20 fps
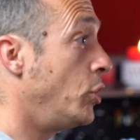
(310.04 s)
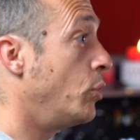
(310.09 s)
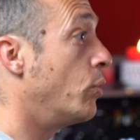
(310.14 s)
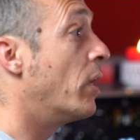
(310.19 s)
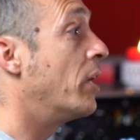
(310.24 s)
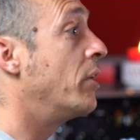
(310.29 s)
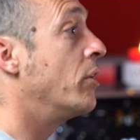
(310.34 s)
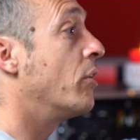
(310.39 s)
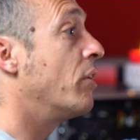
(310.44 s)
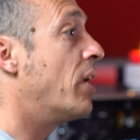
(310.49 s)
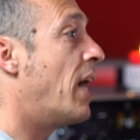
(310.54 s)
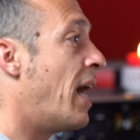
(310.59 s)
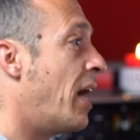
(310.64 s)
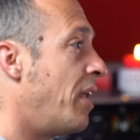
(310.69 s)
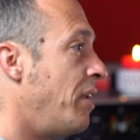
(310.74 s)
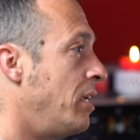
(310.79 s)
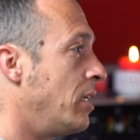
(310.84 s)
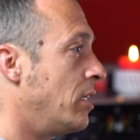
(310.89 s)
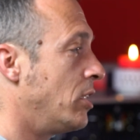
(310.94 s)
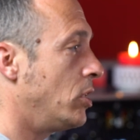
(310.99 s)
you are not
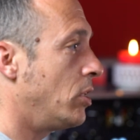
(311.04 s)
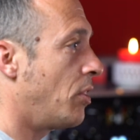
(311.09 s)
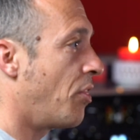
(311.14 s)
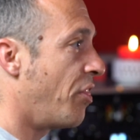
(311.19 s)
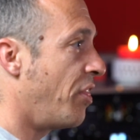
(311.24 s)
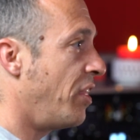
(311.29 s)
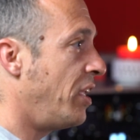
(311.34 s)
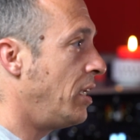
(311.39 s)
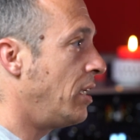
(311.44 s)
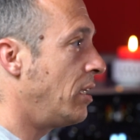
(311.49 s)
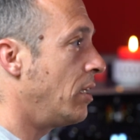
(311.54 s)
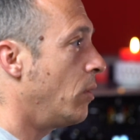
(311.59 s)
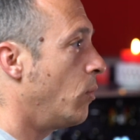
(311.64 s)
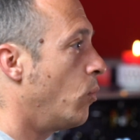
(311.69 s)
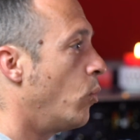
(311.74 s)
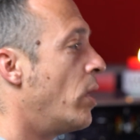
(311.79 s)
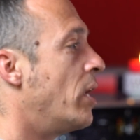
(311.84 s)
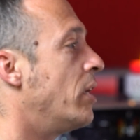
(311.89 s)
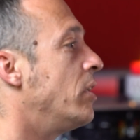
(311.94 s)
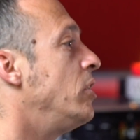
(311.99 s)
adding thing
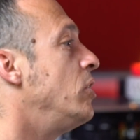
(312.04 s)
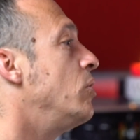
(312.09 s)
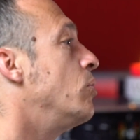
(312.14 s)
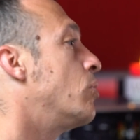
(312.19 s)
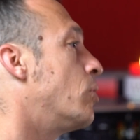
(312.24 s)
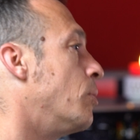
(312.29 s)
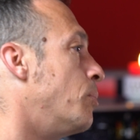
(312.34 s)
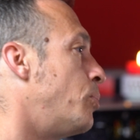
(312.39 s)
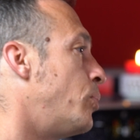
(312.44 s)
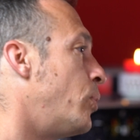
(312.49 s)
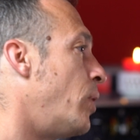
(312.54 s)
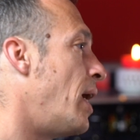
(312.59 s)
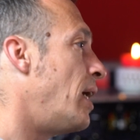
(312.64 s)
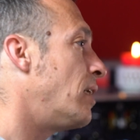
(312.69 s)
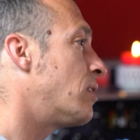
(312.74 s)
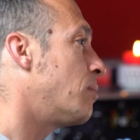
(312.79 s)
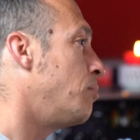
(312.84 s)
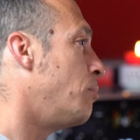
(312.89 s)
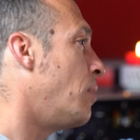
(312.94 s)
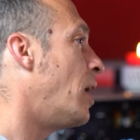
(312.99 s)
when you
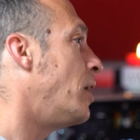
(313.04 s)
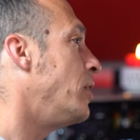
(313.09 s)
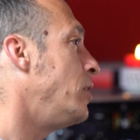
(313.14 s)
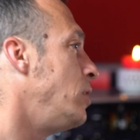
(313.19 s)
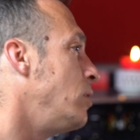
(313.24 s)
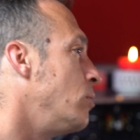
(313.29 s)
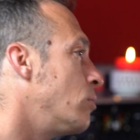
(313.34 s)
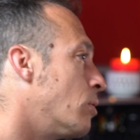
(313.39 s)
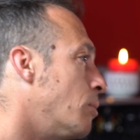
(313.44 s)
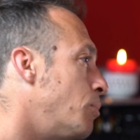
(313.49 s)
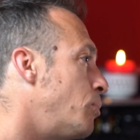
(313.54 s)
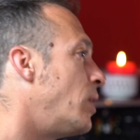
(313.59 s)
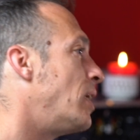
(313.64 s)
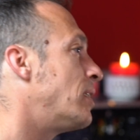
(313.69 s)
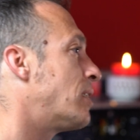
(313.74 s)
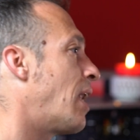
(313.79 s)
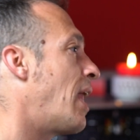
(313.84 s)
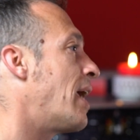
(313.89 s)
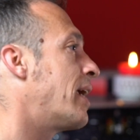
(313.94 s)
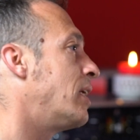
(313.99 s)
compress, but you
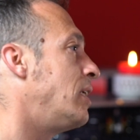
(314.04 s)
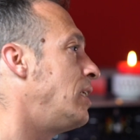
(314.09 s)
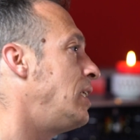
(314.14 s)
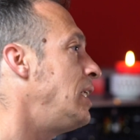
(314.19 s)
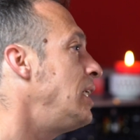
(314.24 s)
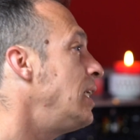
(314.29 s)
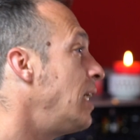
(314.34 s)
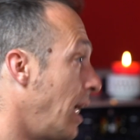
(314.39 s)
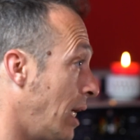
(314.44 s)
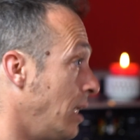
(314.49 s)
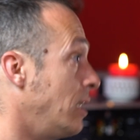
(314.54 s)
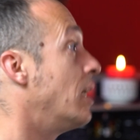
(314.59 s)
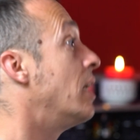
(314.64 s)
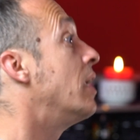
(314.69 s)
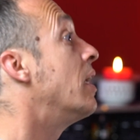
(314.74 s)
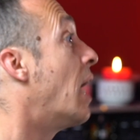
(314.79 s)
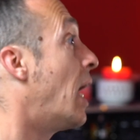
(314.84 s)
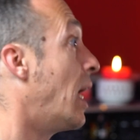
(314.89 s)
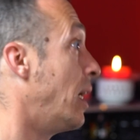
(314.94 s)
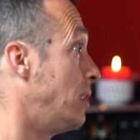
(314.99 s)
compress like a D and
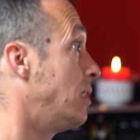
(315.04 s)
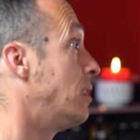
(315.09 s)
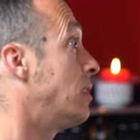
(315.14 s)
then add